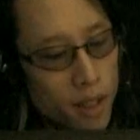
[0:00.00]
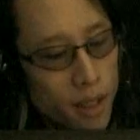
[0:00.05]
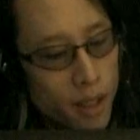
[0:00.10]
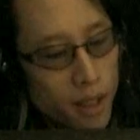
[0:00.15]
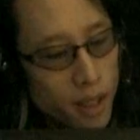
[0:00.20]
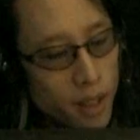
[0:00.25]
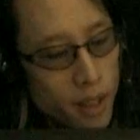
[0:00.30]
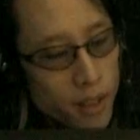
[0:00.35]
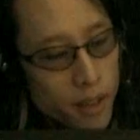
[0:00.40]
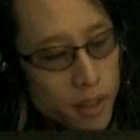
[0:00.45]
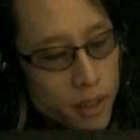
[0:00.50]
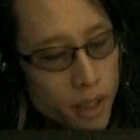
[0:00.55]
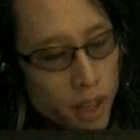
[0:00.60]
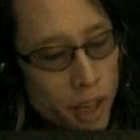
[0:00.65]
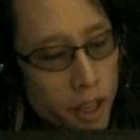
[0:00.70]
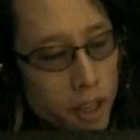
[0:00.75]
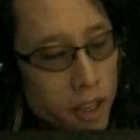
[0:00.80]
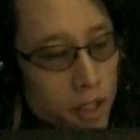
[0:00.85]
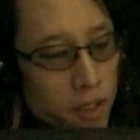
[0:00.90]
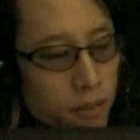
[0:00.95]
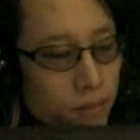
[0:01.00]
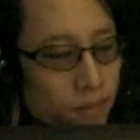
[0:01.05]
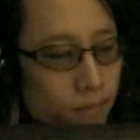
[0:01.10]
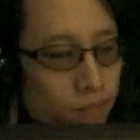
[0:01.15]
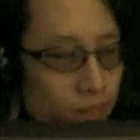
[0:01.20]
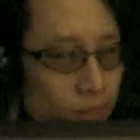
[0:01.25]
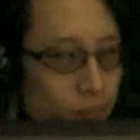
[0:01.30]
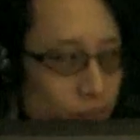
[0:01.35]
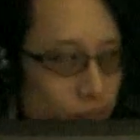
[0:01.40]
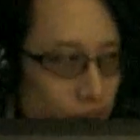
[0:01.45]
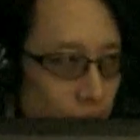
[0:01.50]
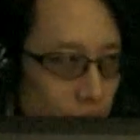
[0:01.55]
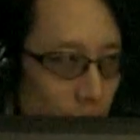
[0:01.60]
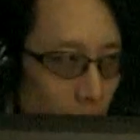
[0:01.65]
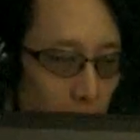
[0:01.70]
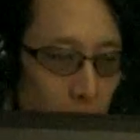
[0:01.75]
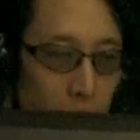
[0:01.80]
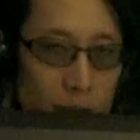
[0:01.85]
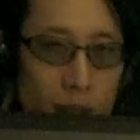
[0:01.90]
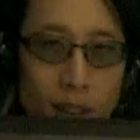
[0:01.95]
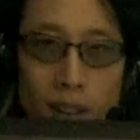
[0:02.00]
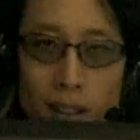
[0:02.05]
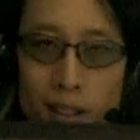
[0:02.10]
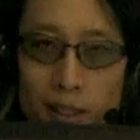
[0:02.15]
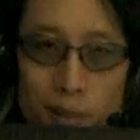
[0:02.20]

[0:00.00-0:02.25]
And style, I mean,